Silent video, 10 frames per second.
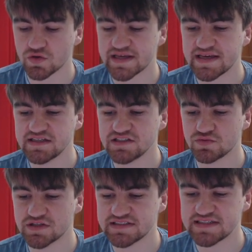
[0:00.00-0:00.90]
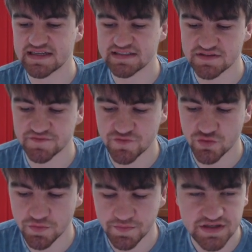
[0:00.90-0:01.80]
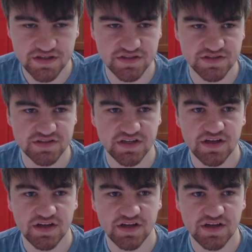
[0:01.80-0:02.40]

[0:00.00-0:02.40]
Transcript: Keys once he gets some form, because